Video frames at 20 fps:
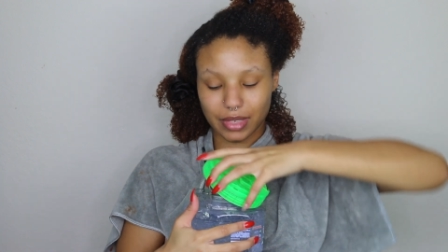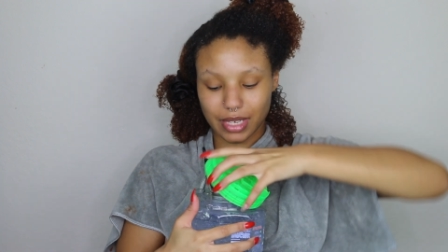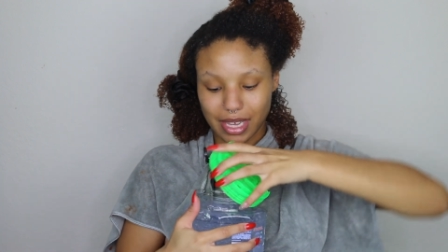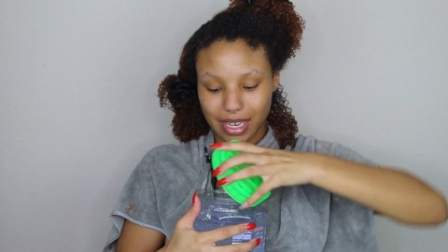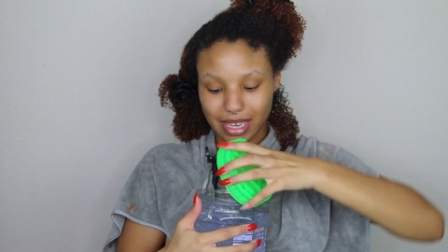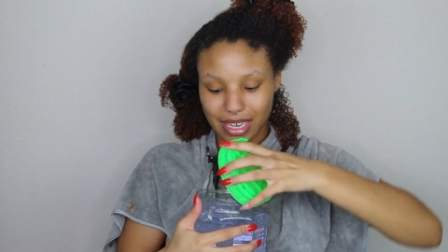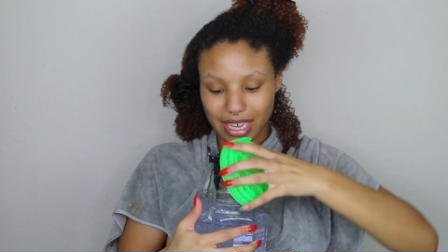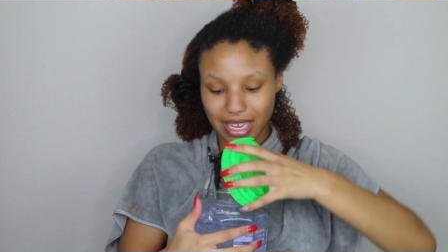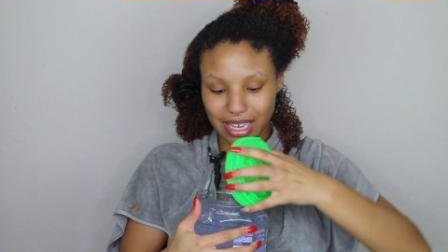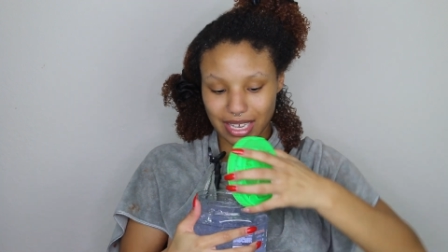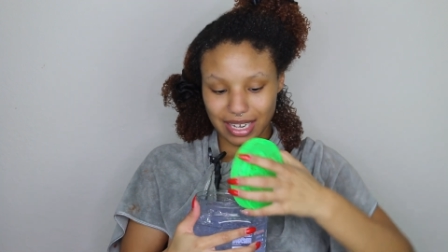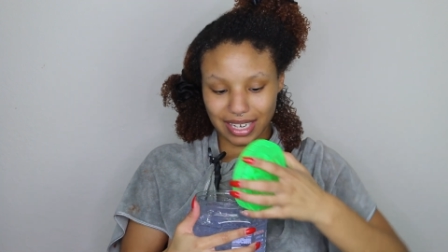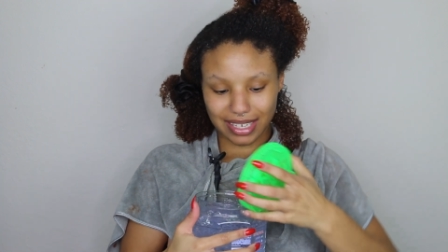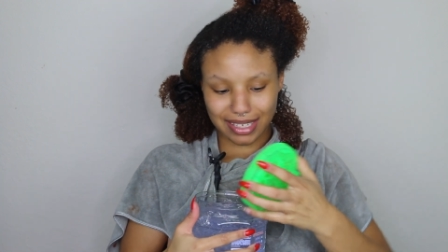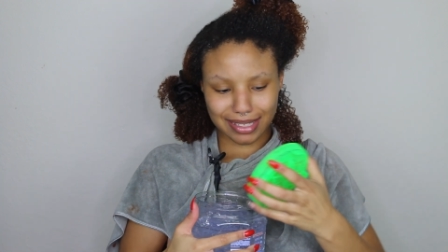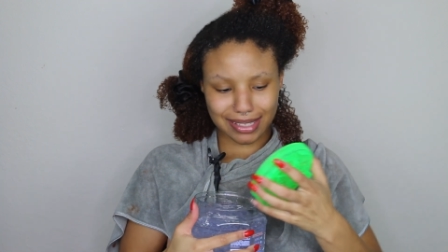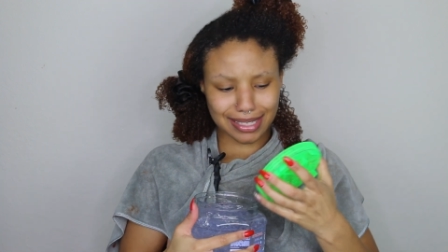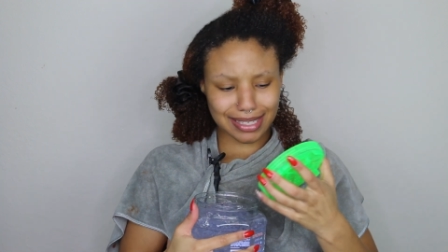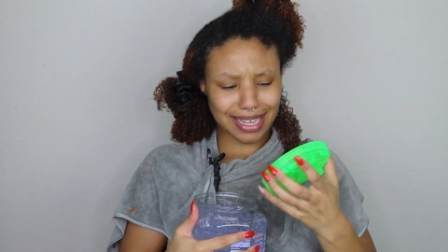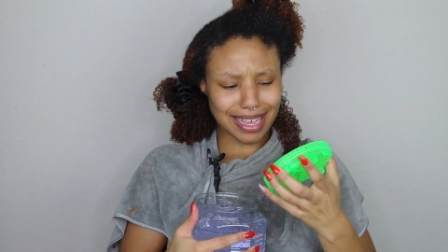I got
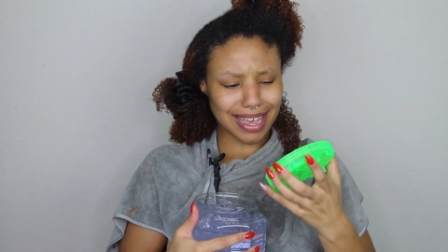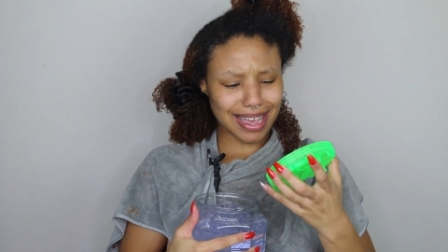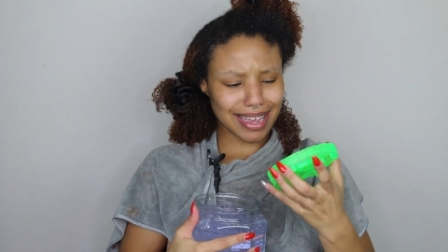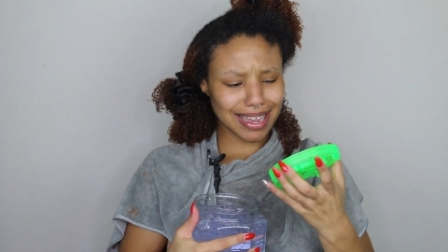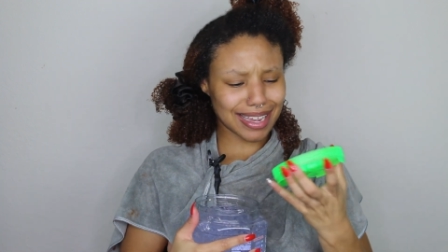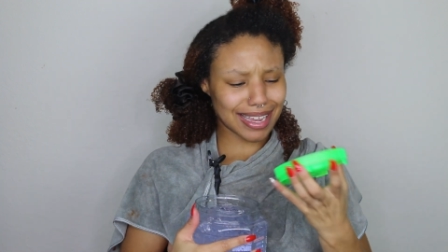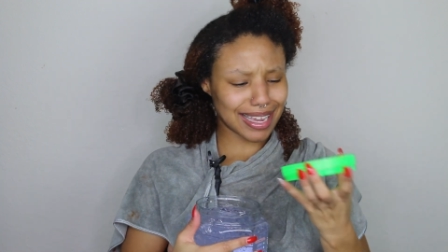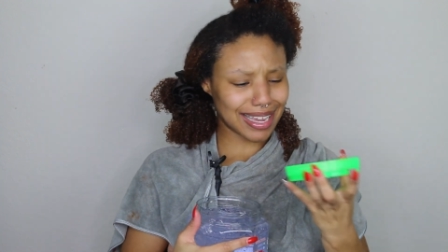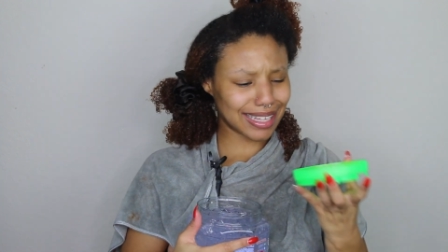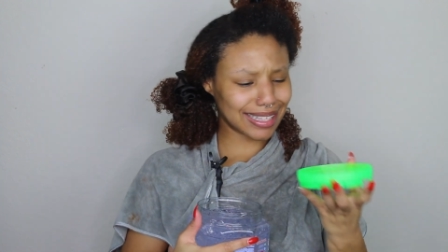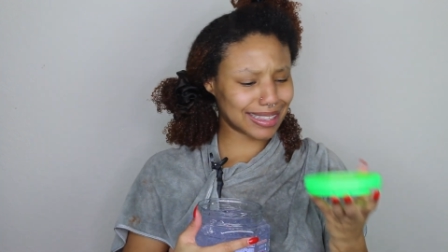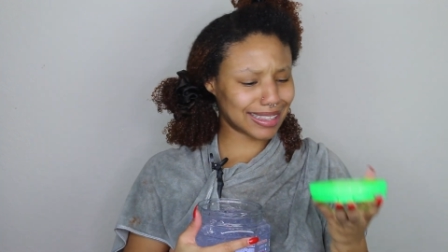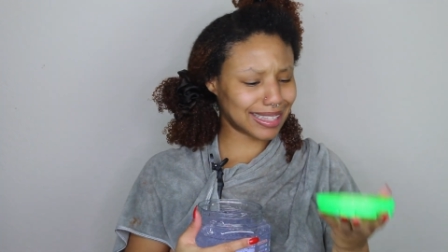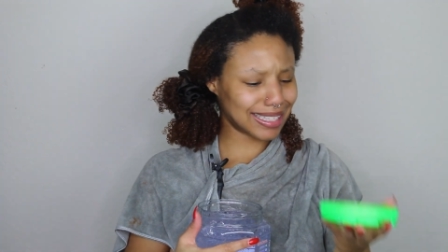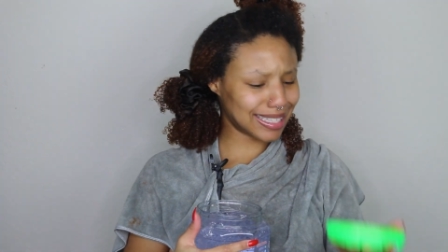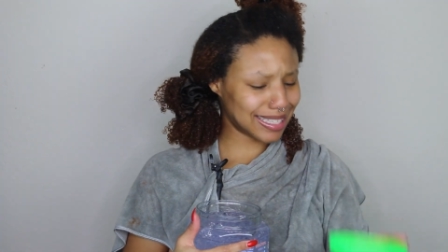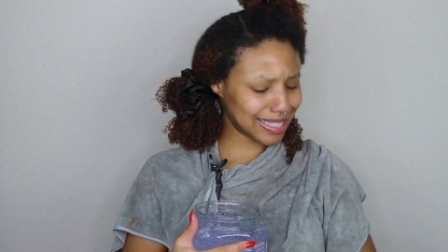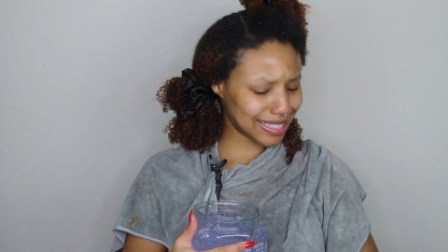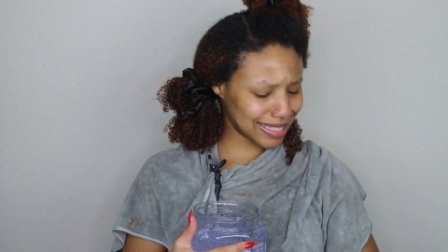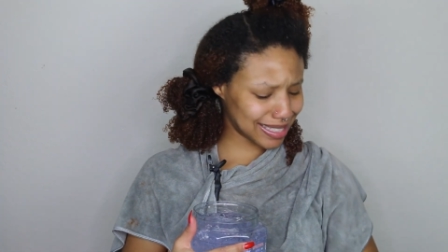it. I got
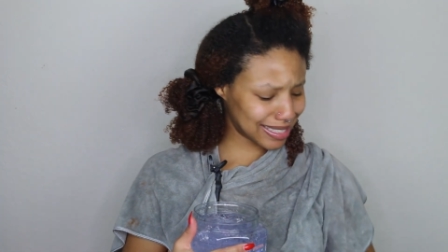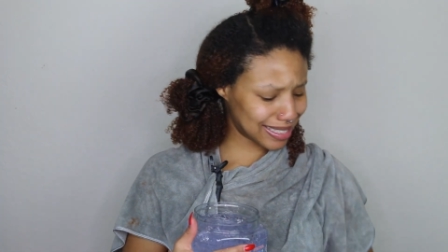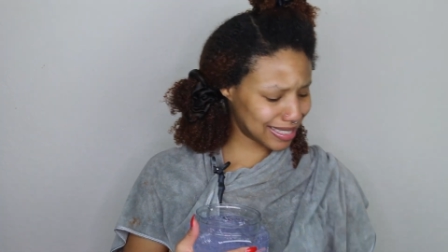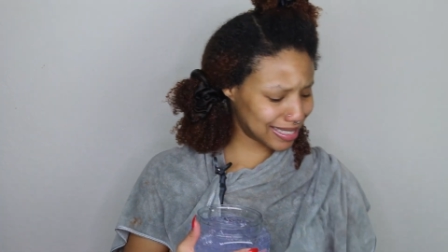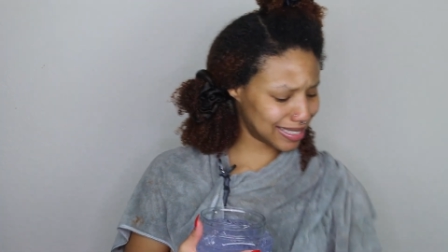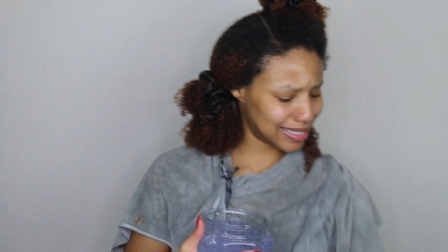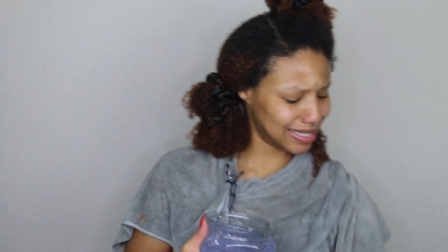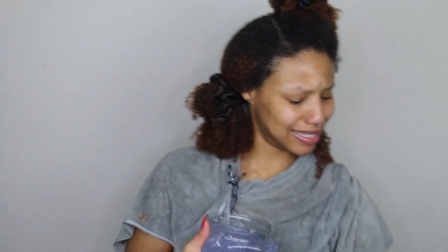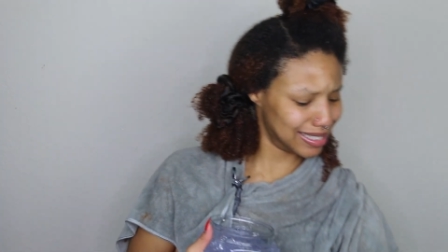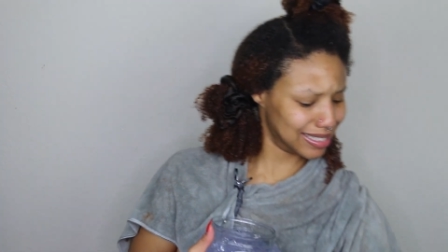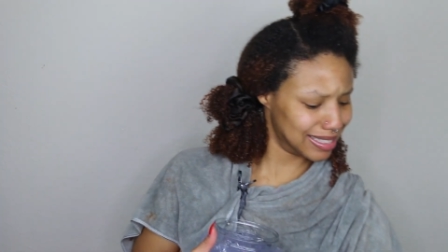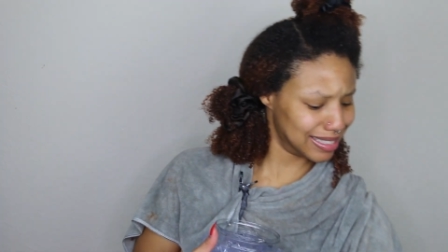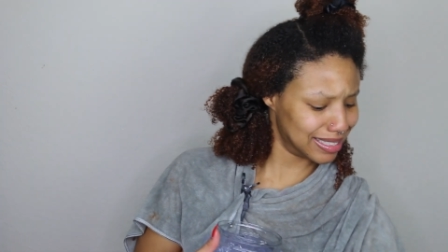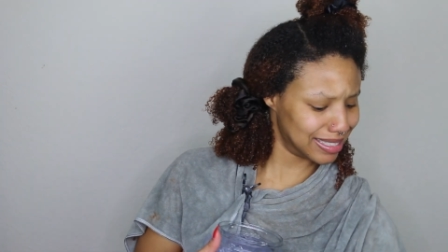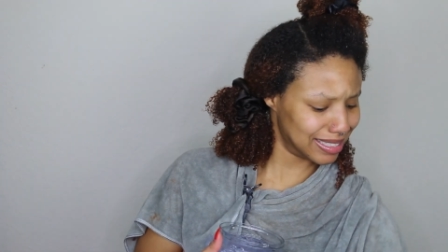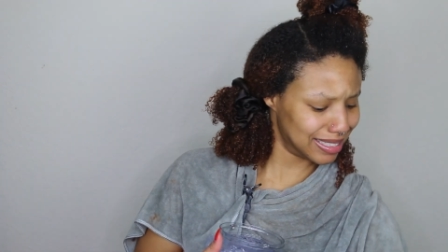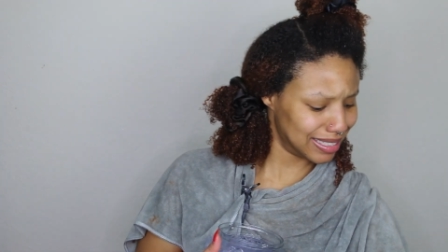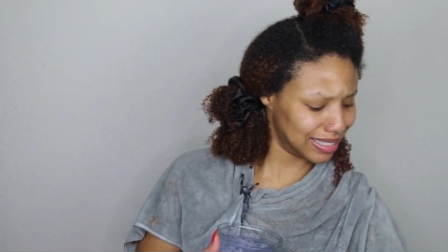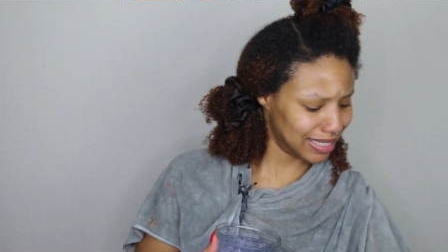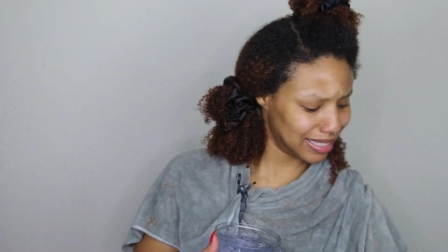this.
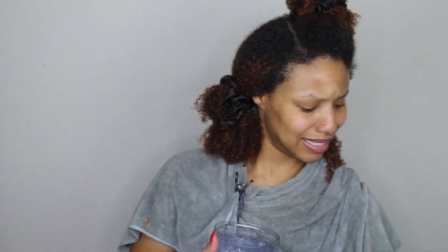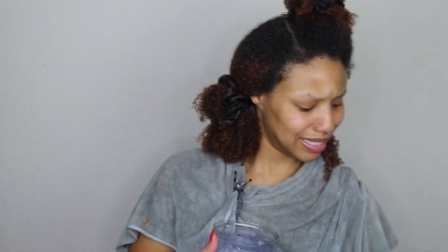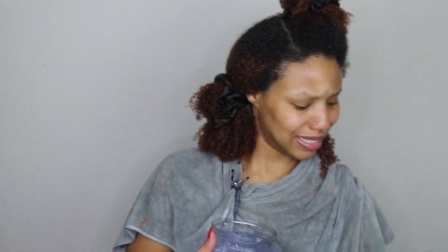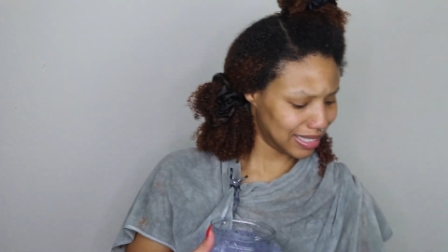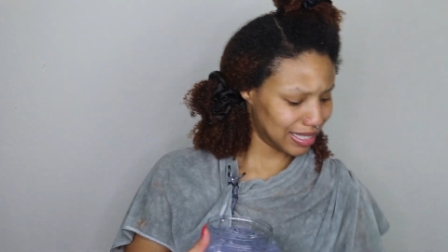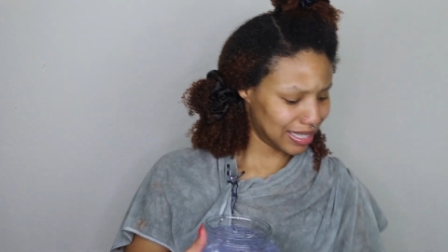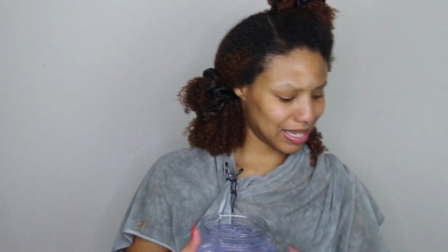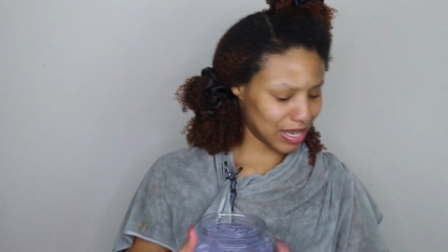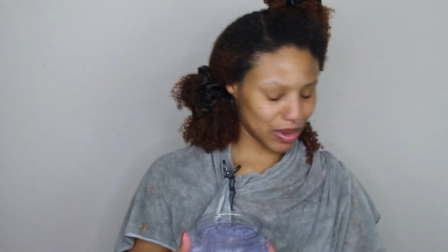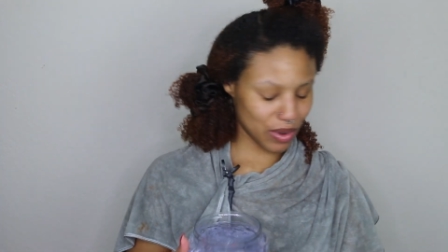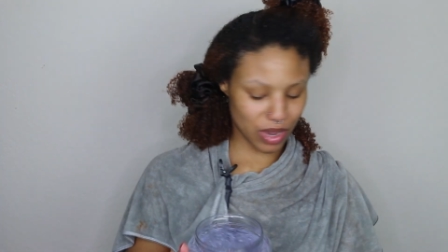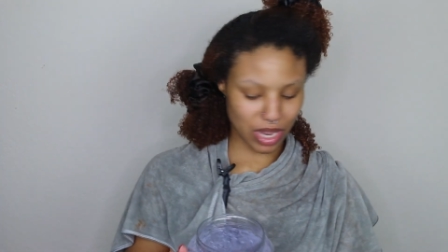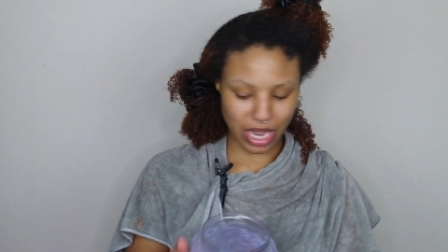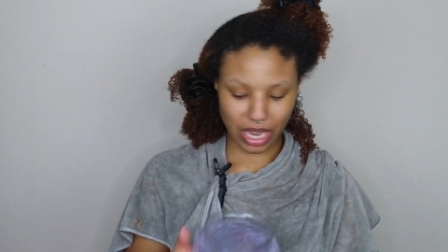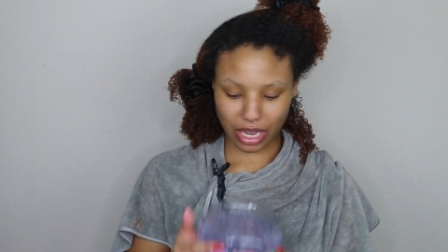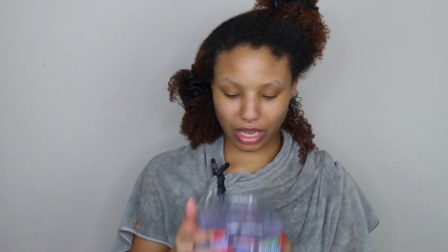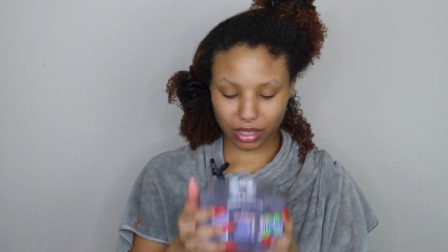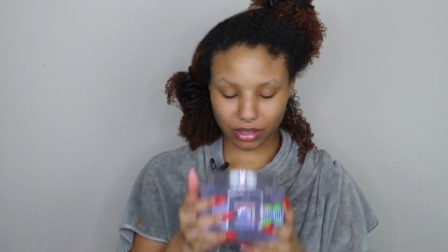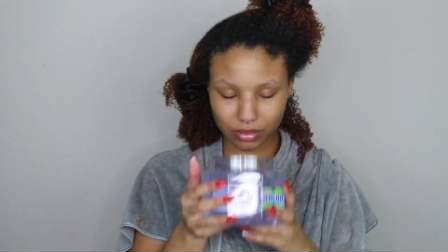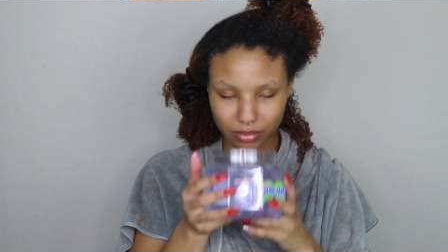
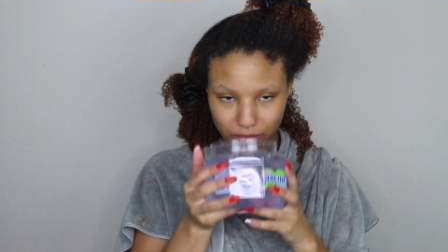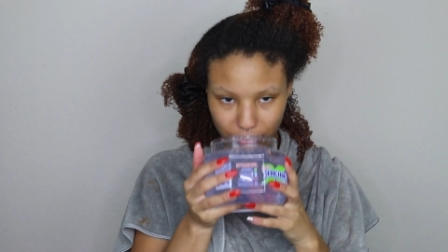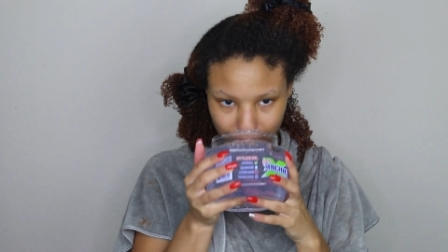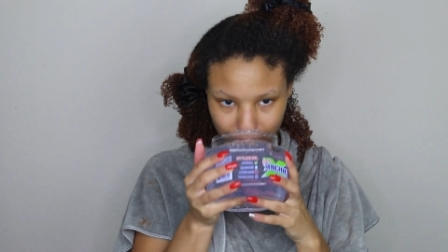Okay.